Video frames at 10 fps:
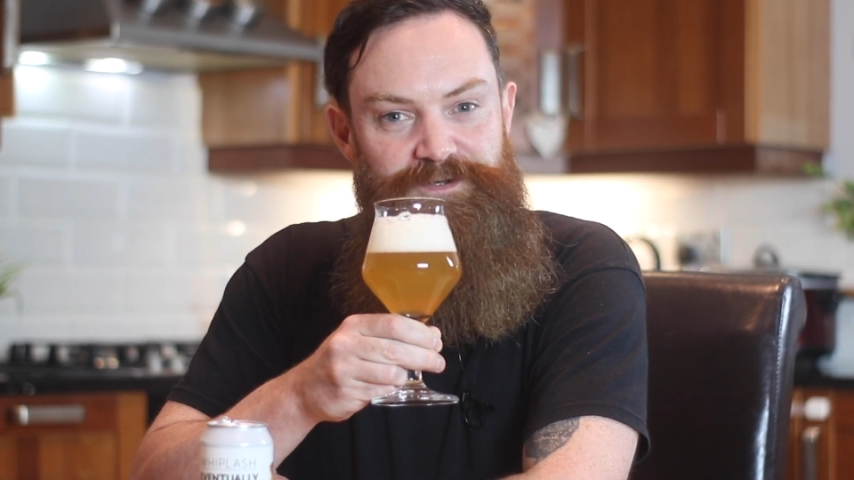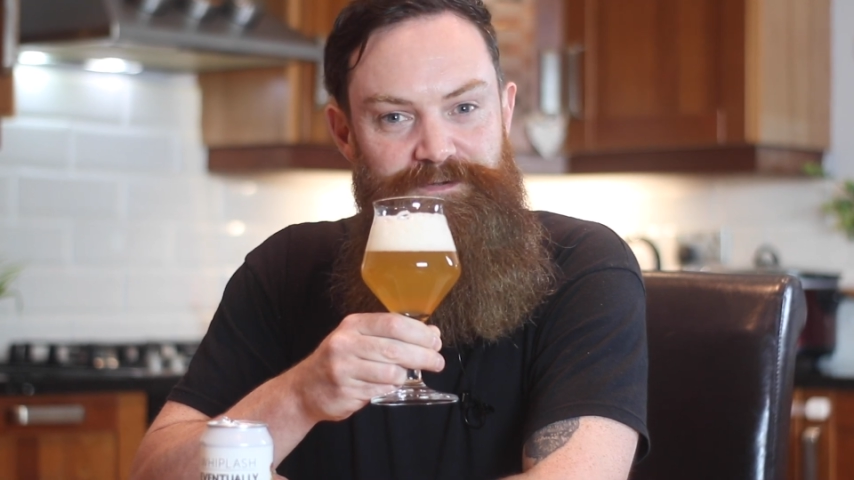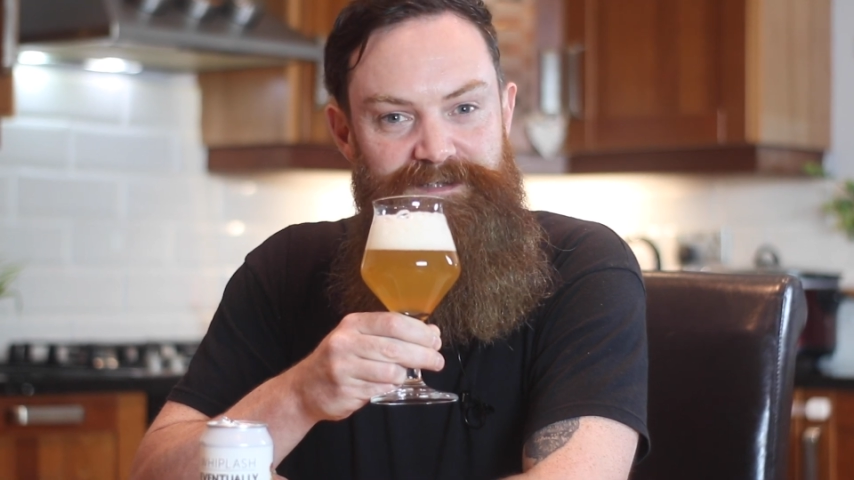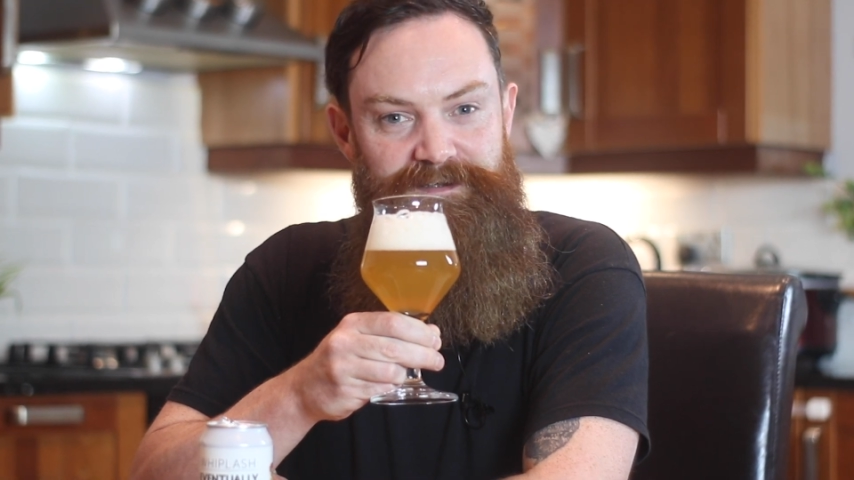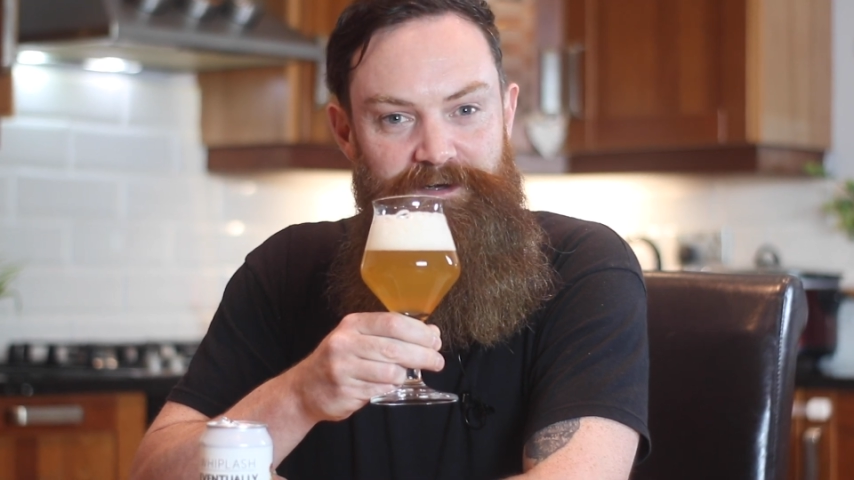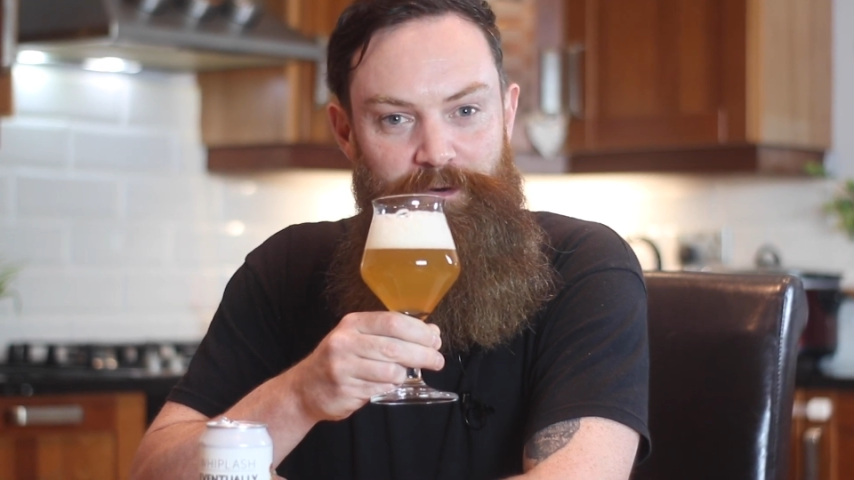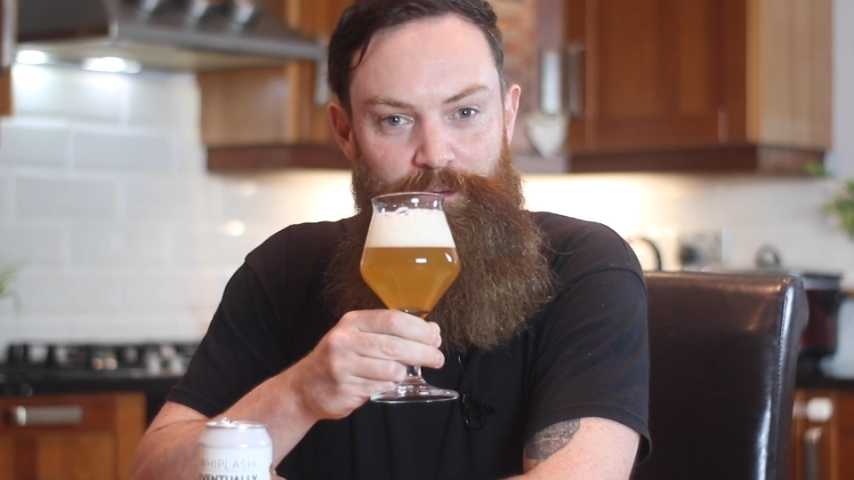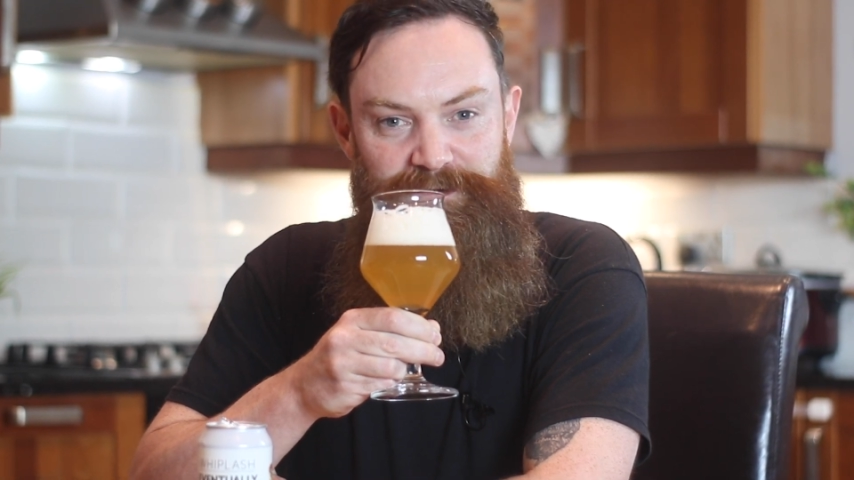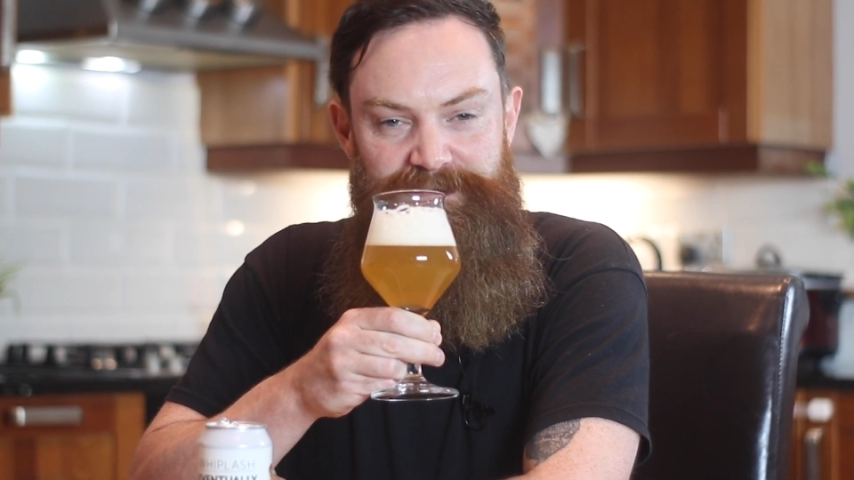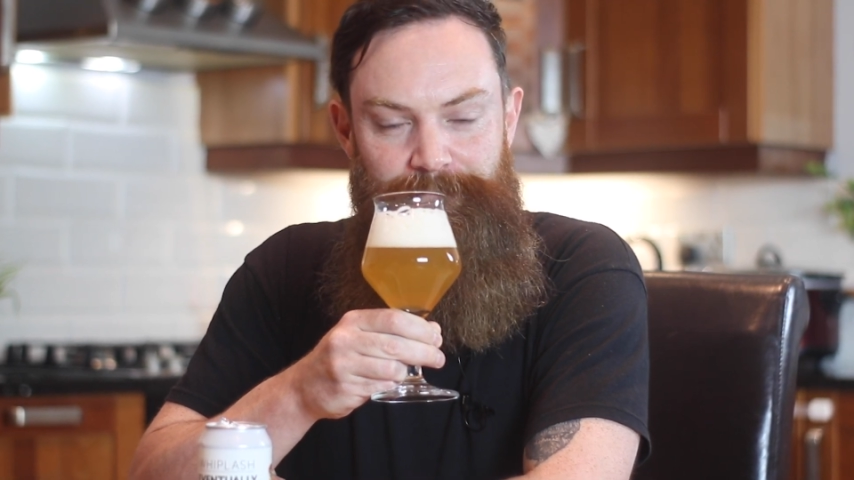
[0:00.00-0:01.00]
juice on the
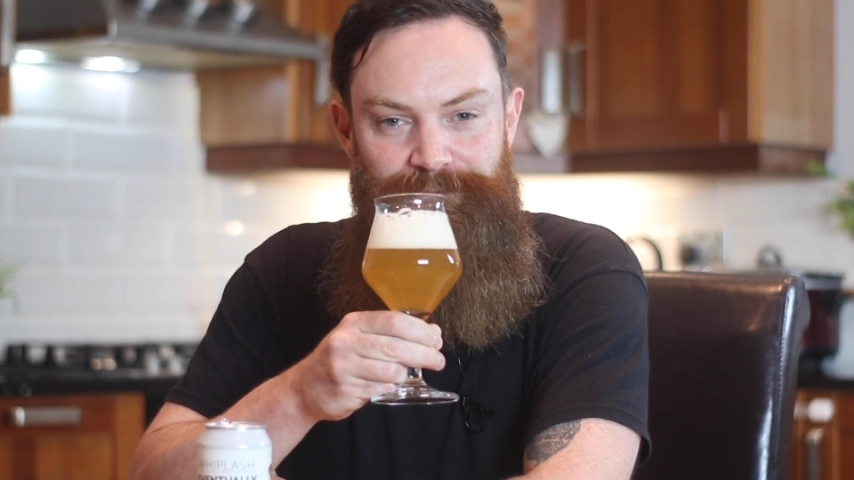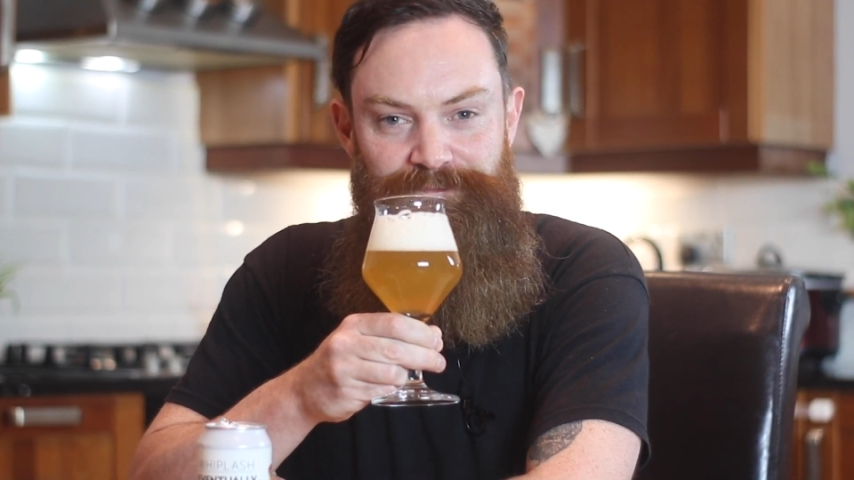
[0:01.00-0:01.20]
nose,